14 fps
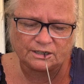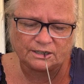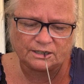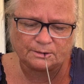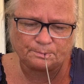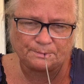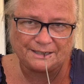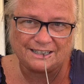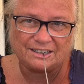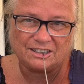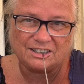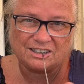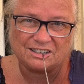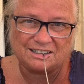
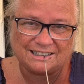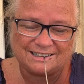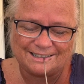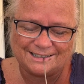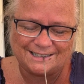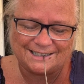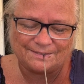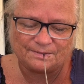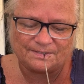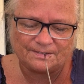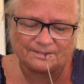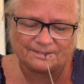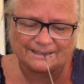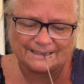Camille's live
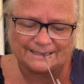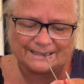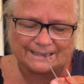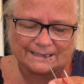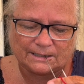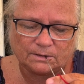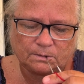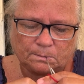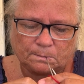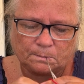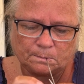right now,